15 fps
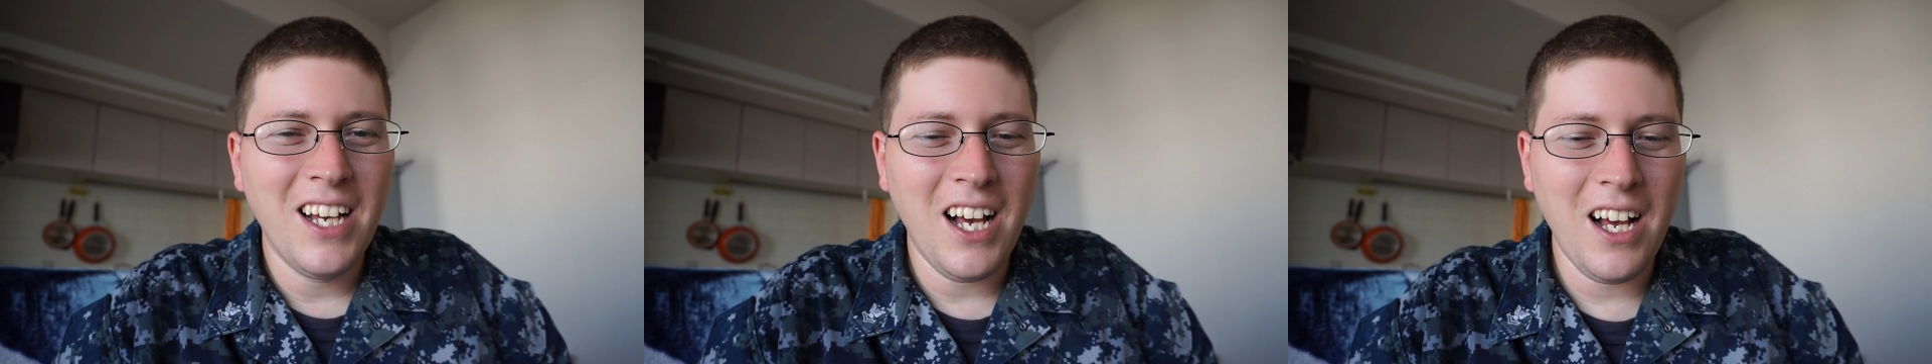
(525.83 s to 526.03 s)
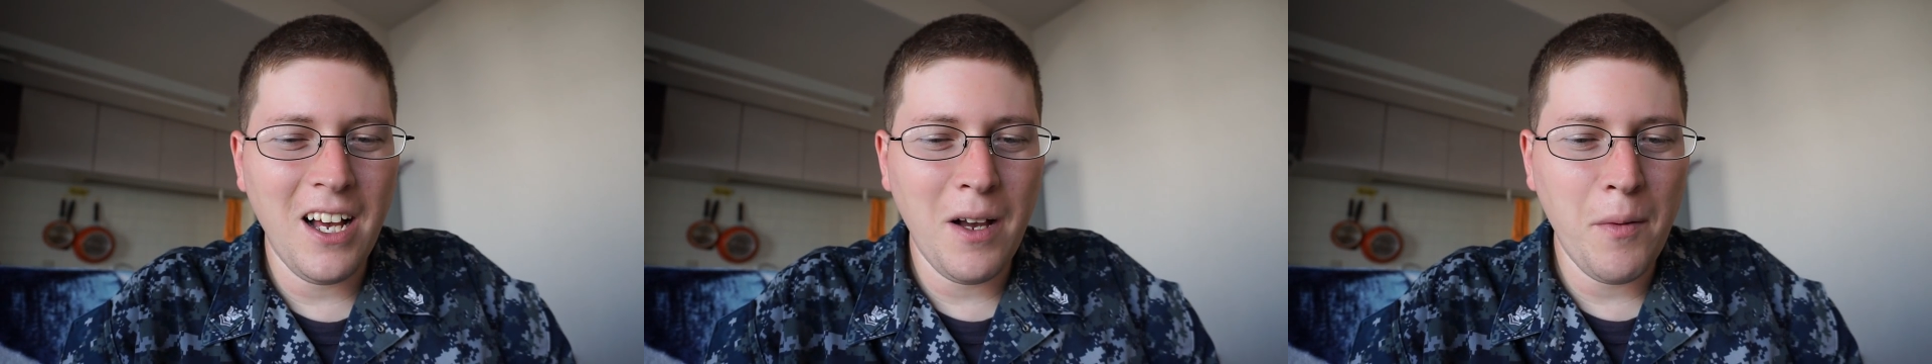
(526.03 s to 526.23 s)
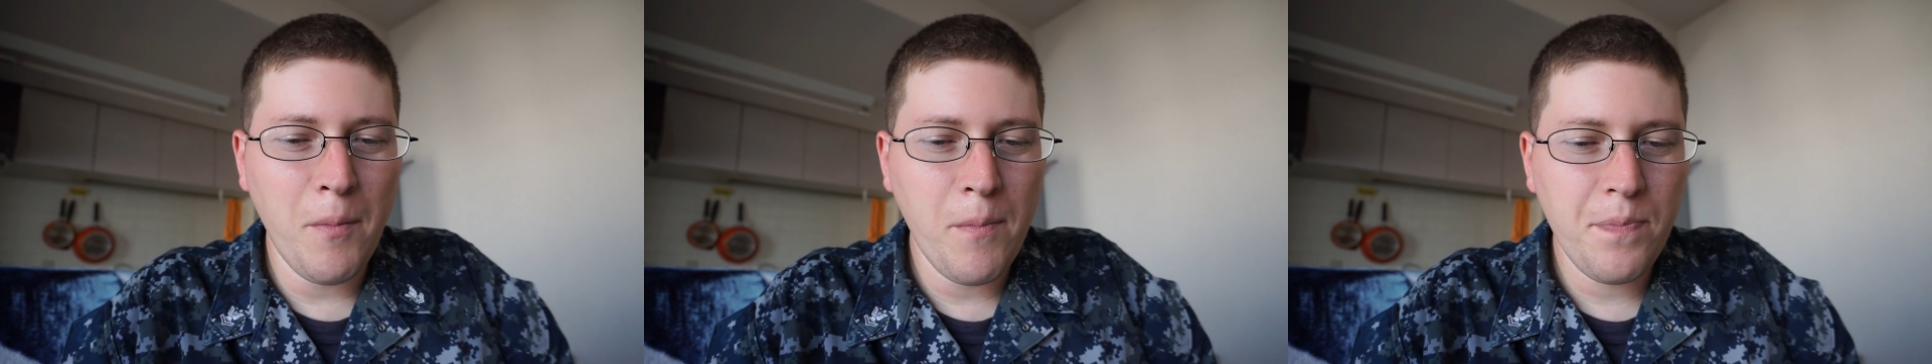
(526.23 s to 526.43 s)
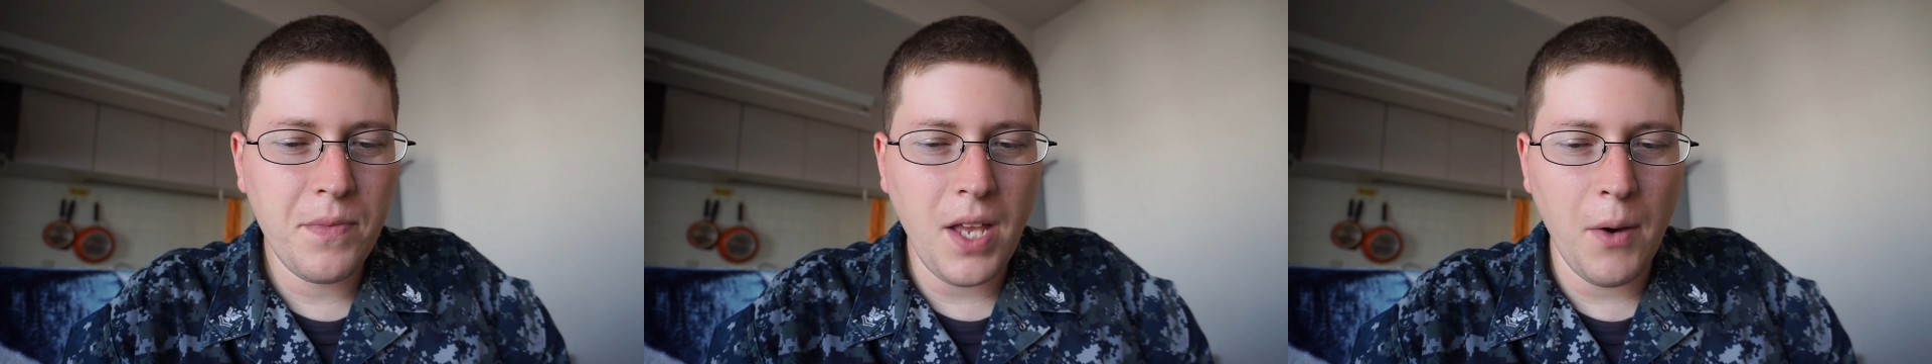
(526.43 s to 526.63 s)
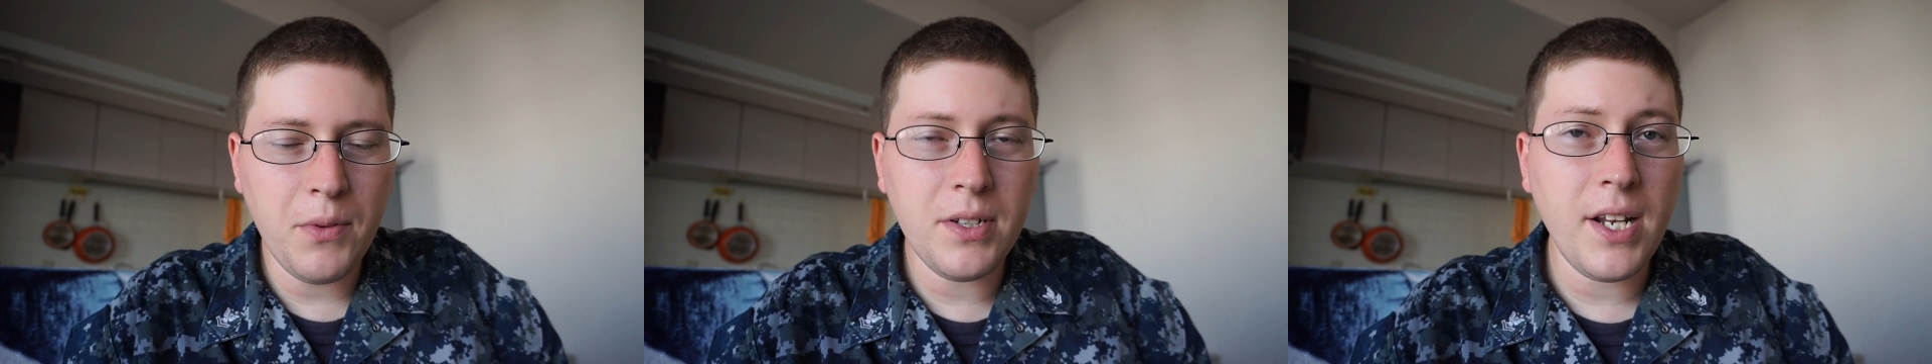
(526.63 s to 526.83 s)
I
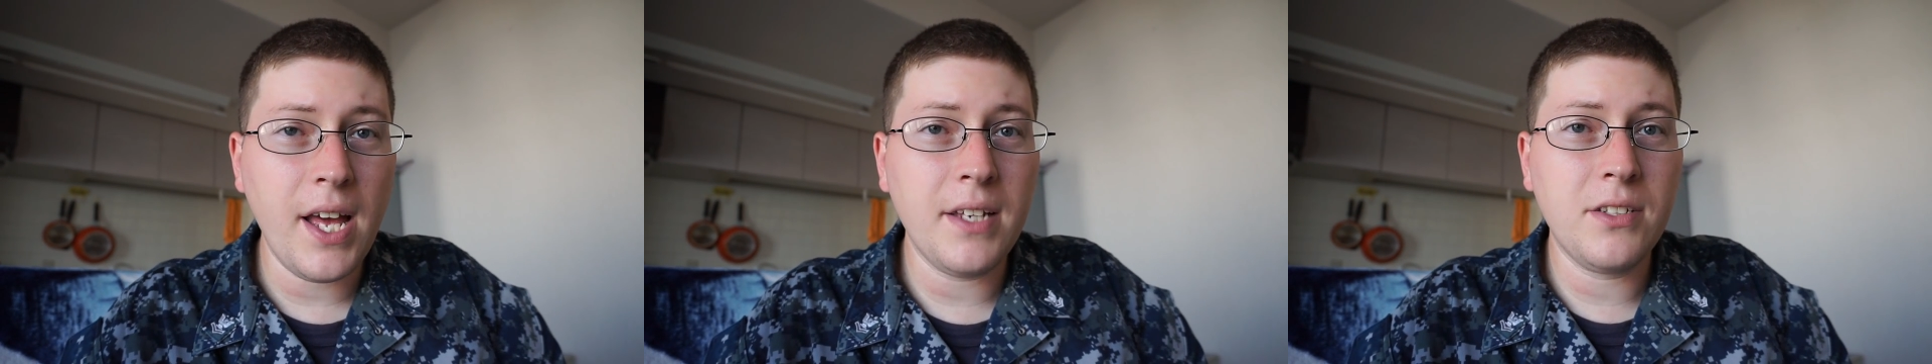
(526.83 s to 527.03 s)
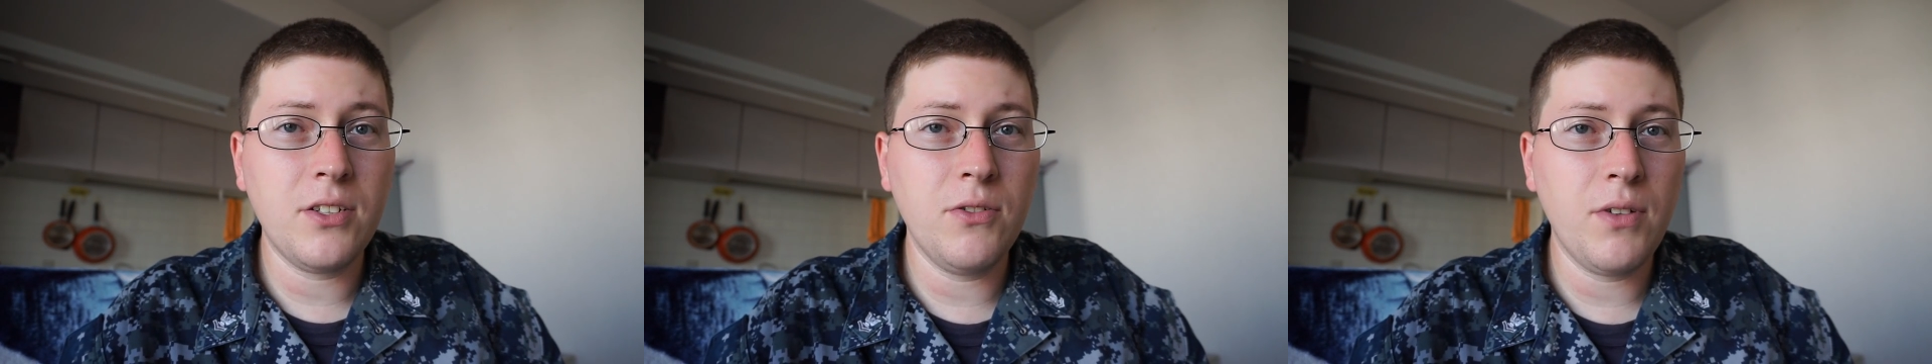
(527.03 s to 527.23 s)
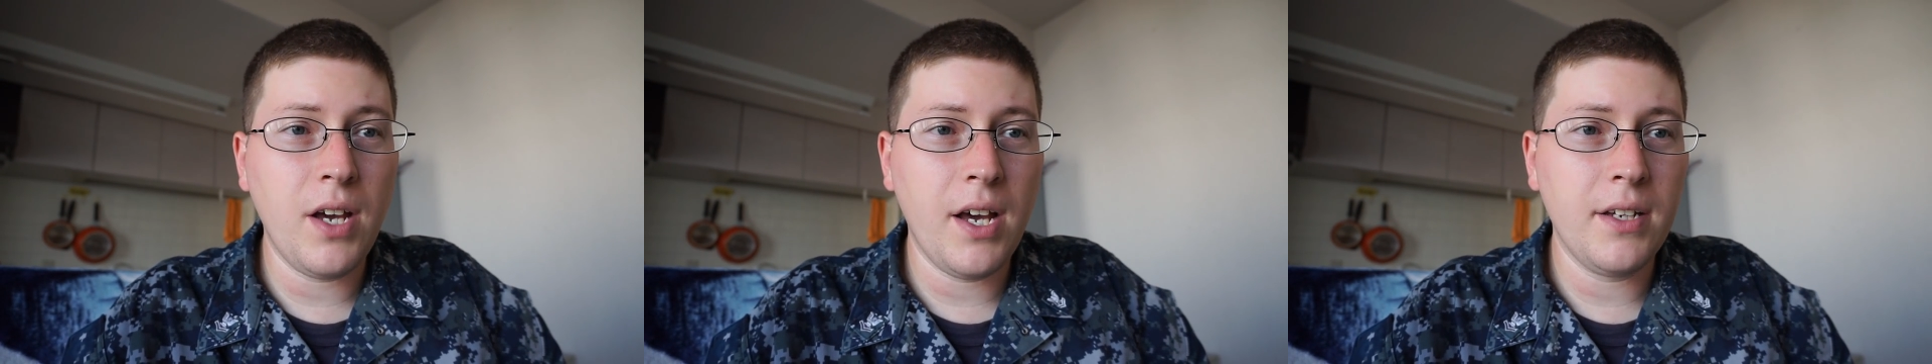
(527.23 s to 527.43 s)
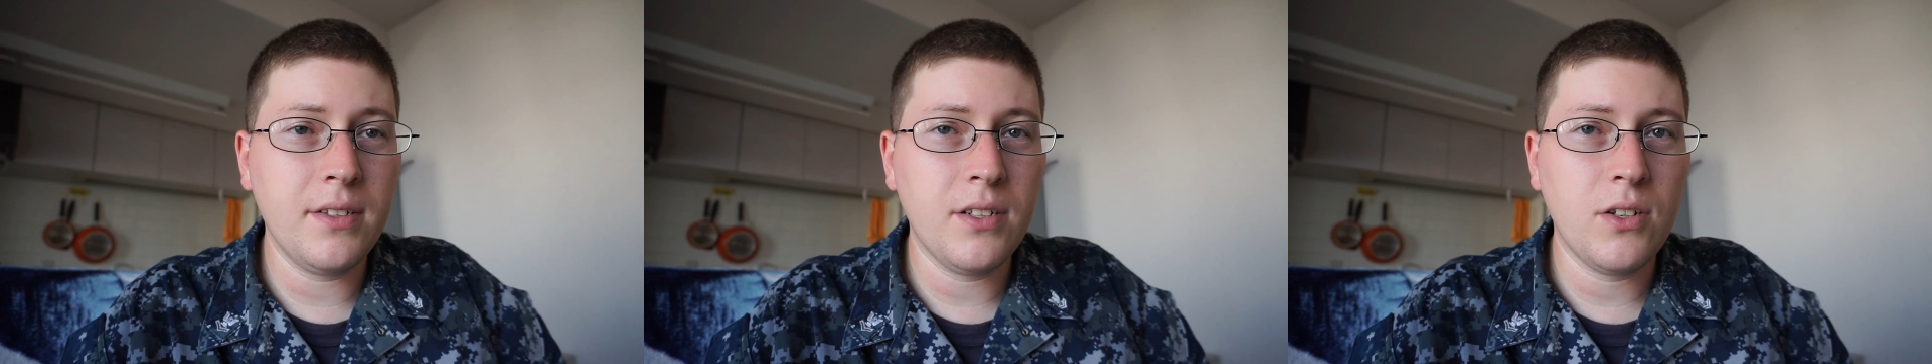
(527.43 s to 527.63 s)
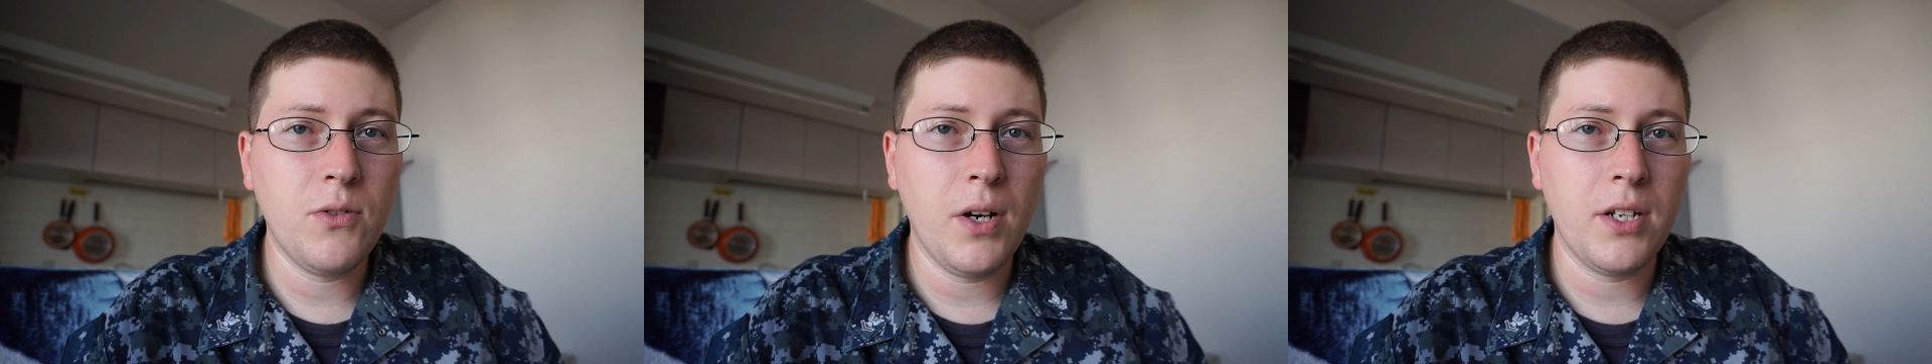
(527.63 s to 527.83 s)
wanted to ask you
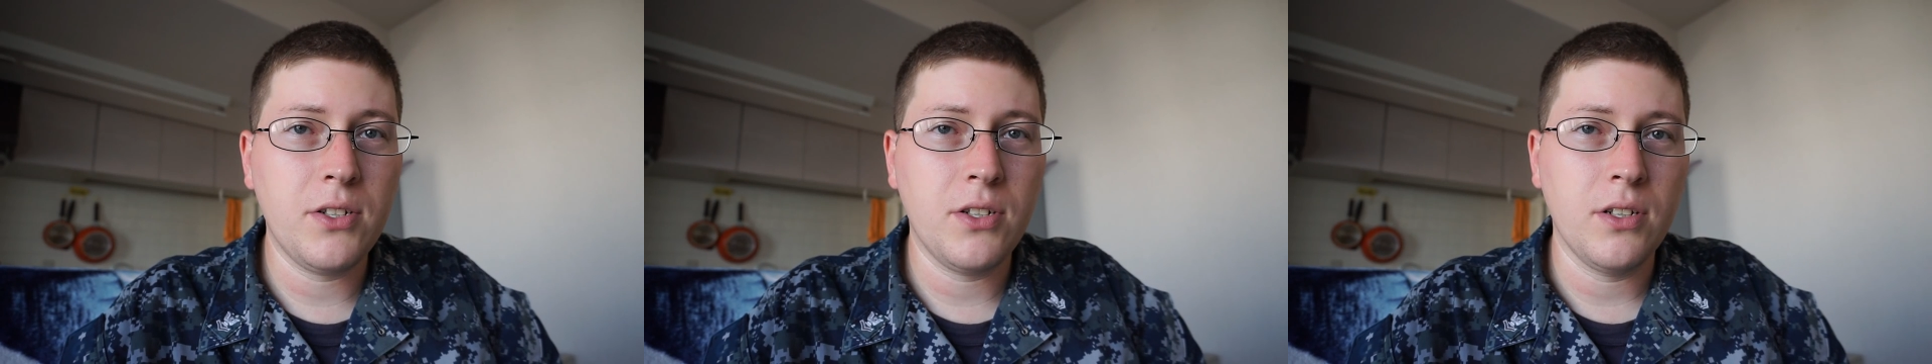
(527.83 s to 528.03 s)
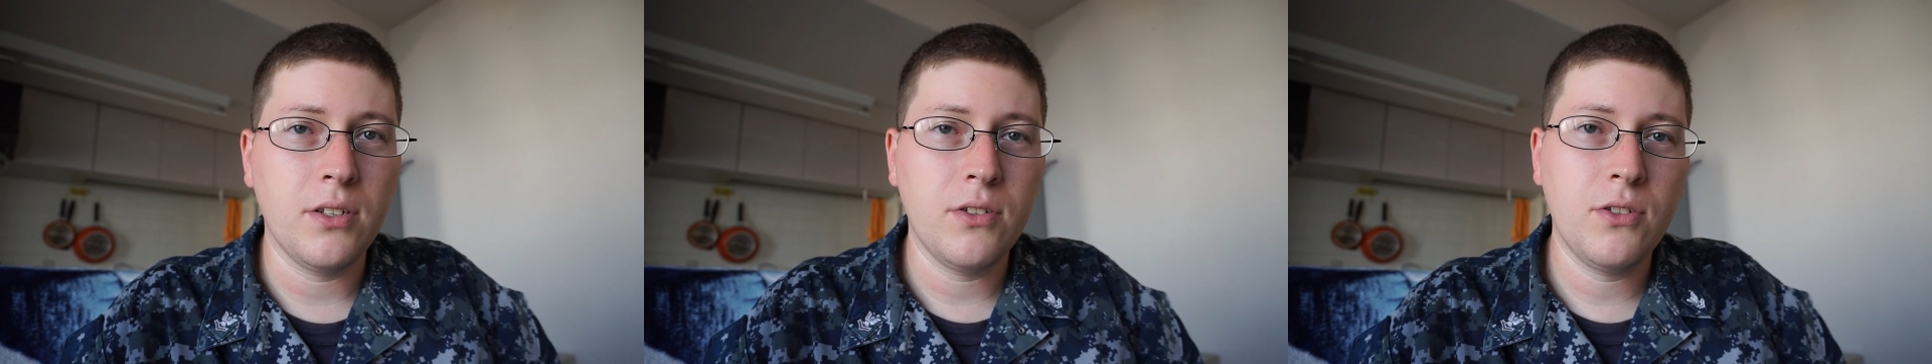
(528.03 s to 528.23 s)
guys a question.